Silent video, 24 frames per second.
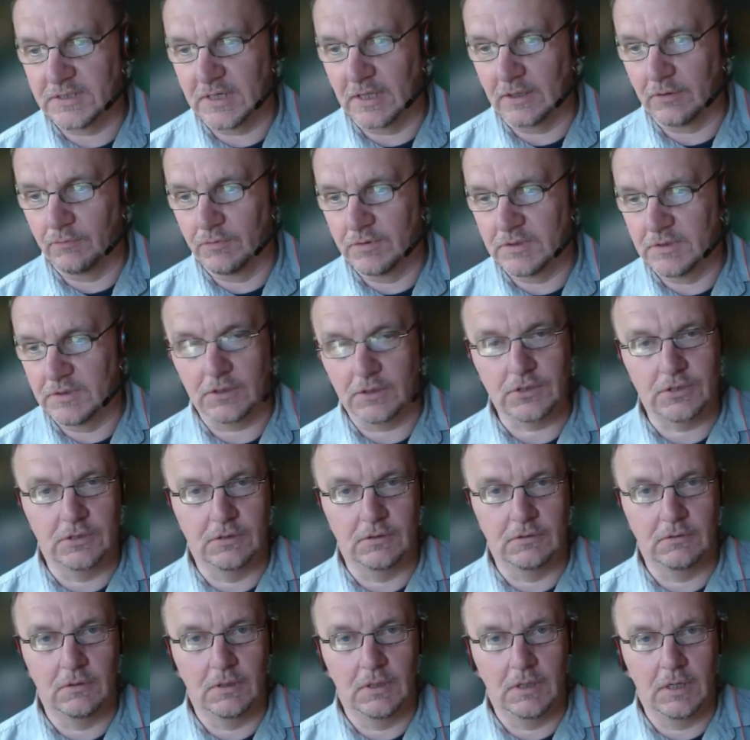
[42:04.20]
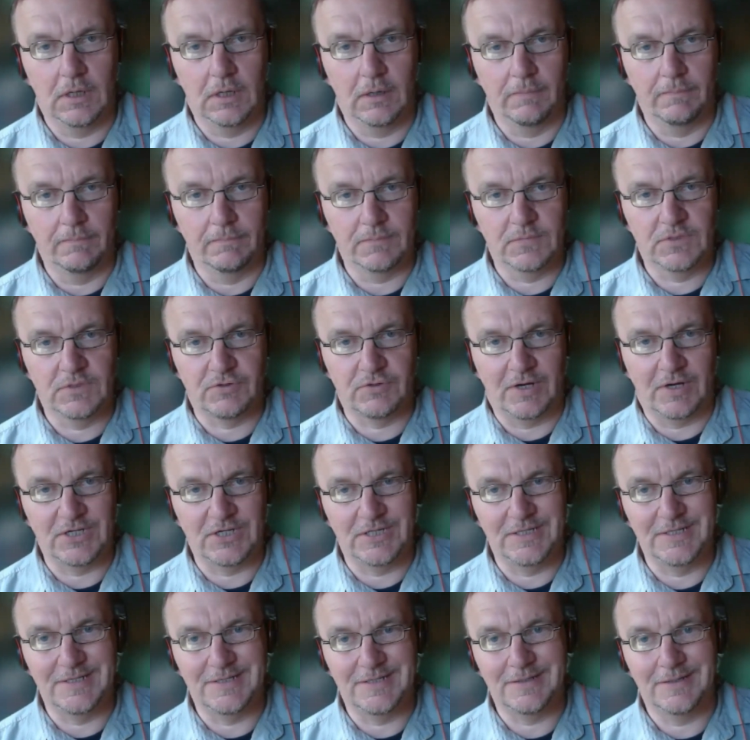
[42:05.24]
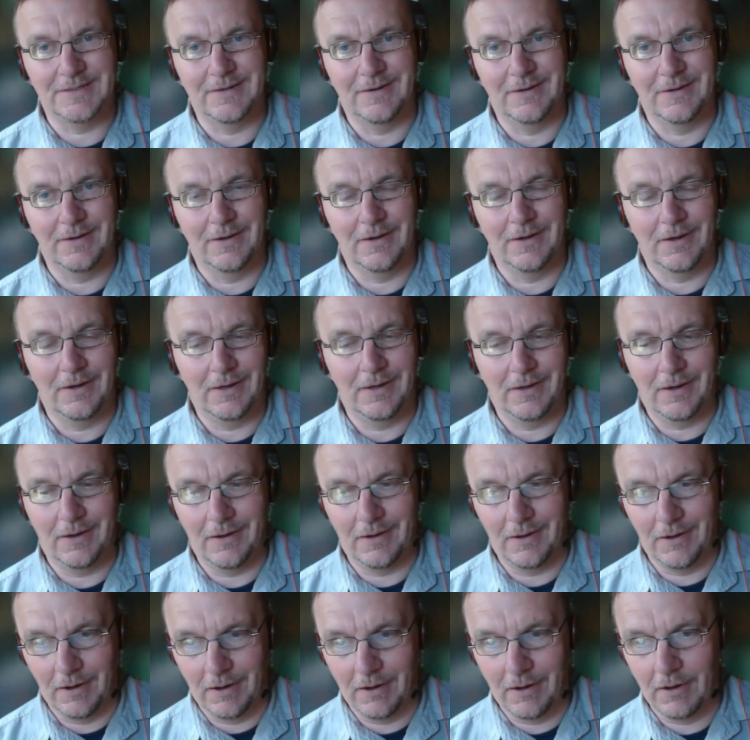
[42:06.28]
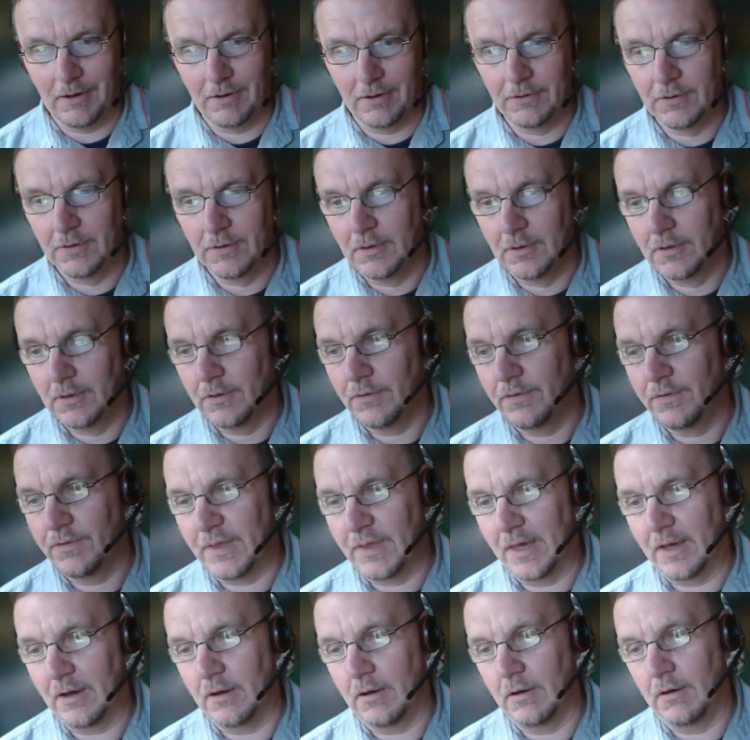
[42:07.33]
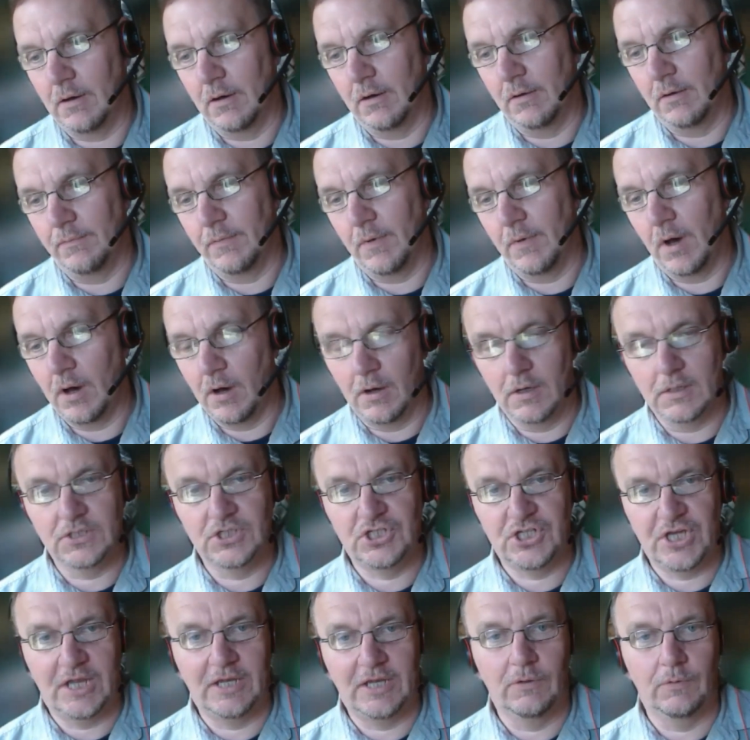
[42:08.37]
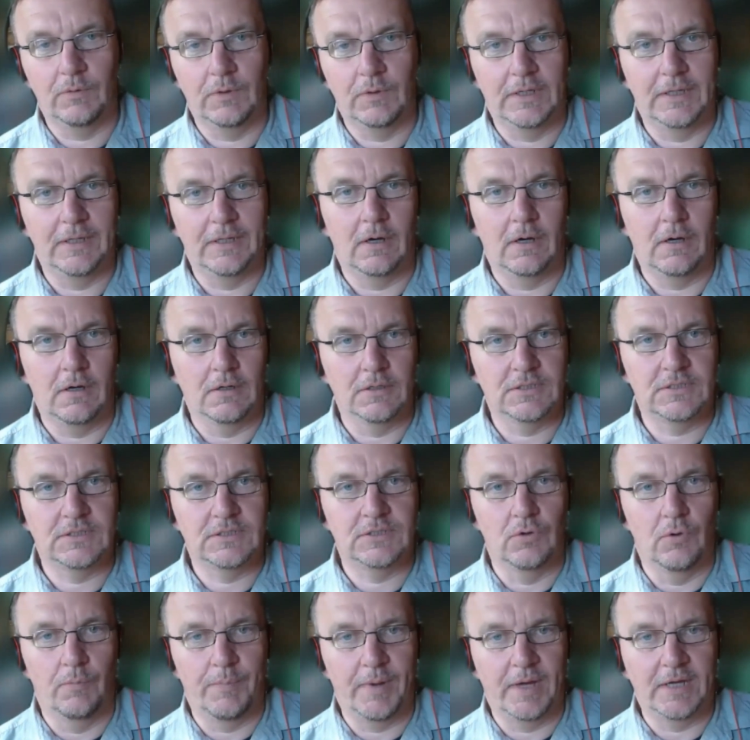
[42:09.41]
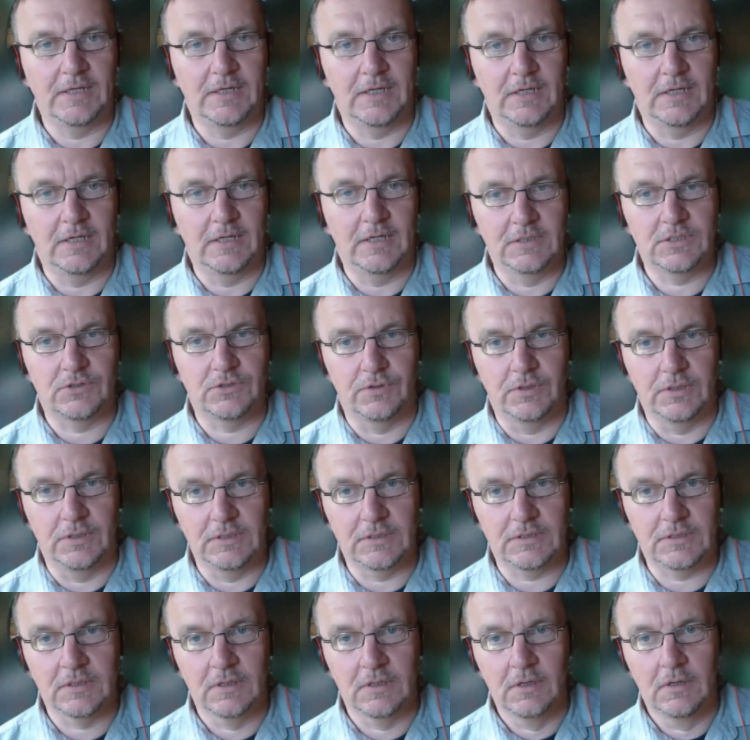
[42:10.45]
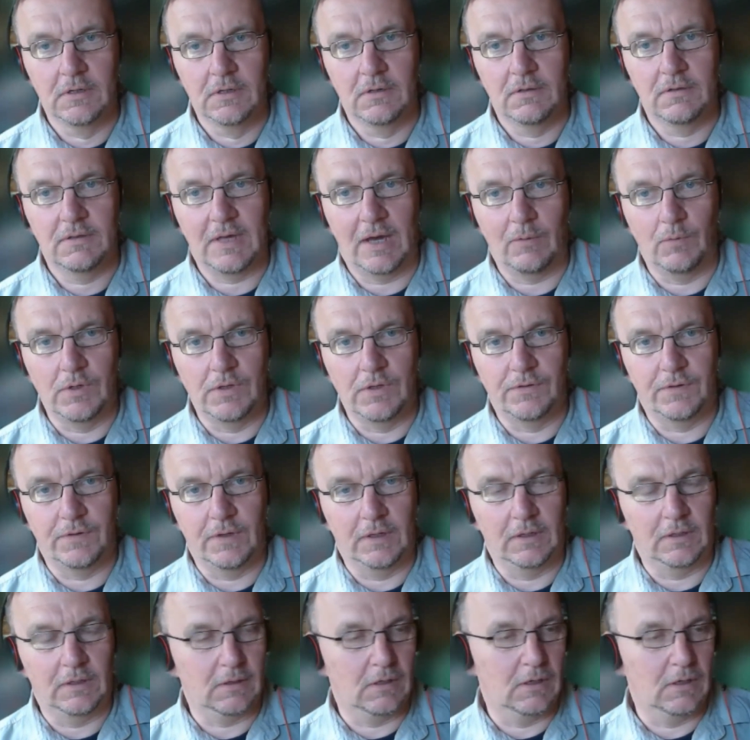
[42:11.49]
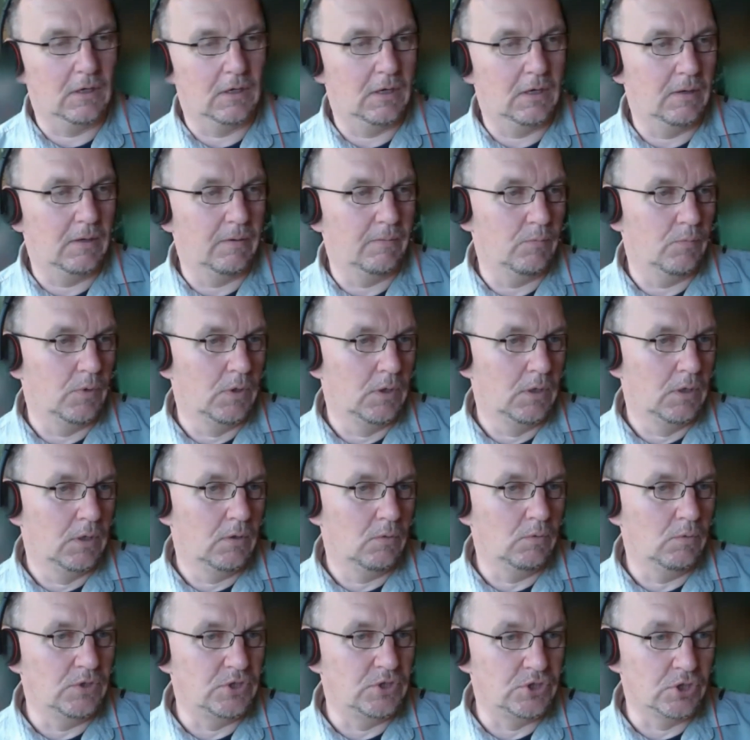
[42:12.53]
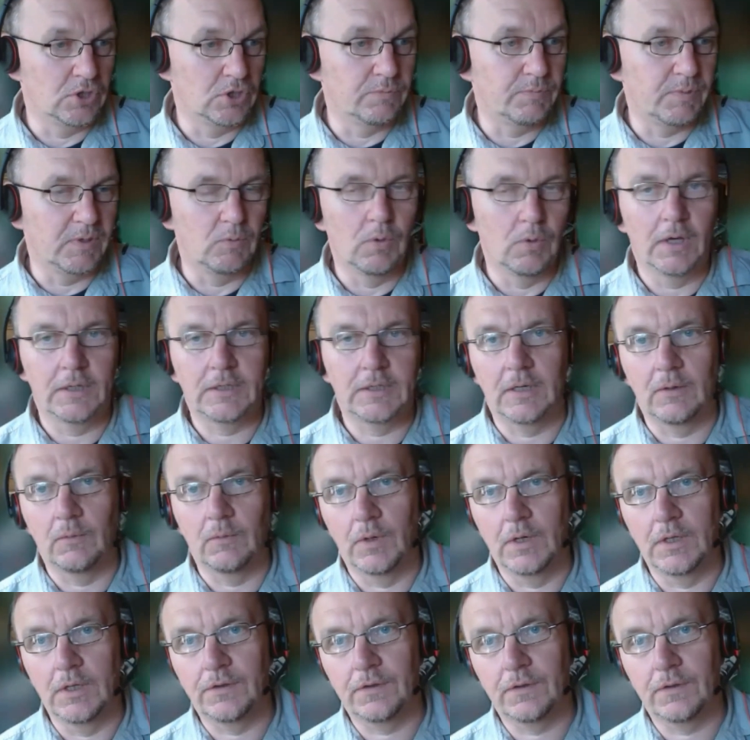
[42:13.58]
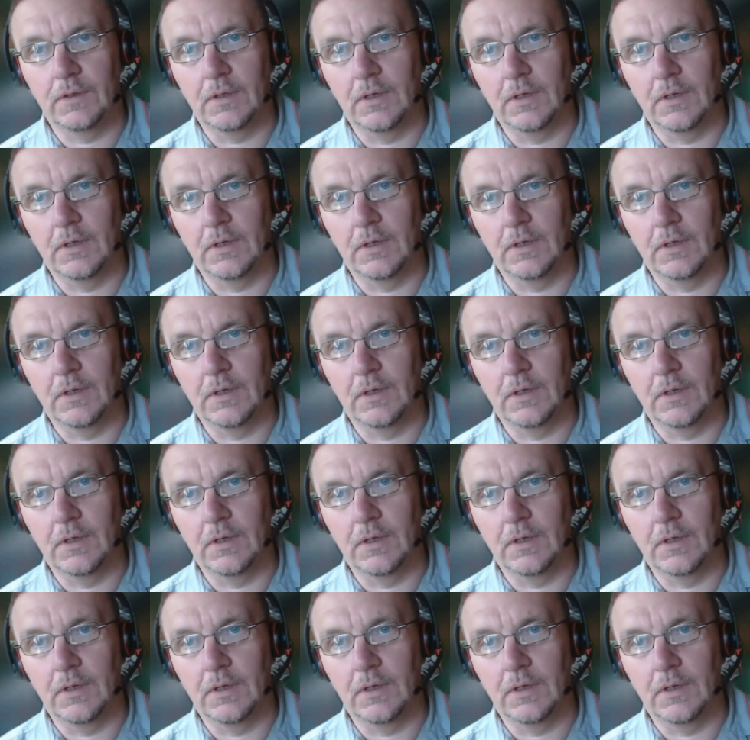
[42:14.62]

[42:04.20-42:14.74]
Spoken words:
together reduction strategies are. There are genuinely hard to abate industries that we think we should be working with,